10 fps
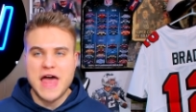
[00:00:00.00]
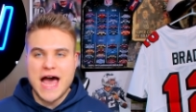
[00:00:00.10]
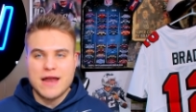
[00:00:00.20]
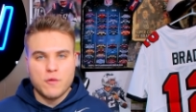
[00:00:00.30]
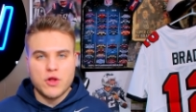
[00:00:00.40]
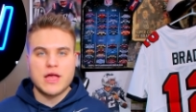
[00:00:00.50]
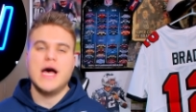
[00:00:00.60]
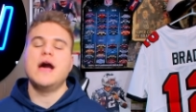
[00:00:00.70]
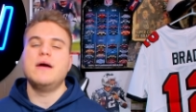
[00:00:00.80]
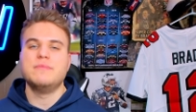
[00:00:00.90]
That will
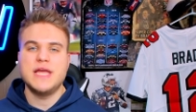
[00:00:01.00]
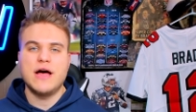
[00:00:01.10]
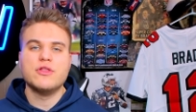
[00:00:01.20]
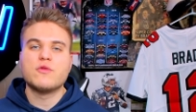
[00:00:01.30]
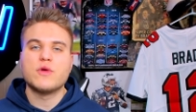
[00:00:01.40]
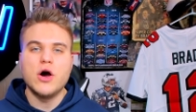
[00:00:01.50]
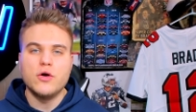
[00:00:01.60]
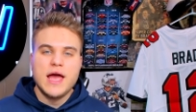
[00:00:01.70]
come down the road.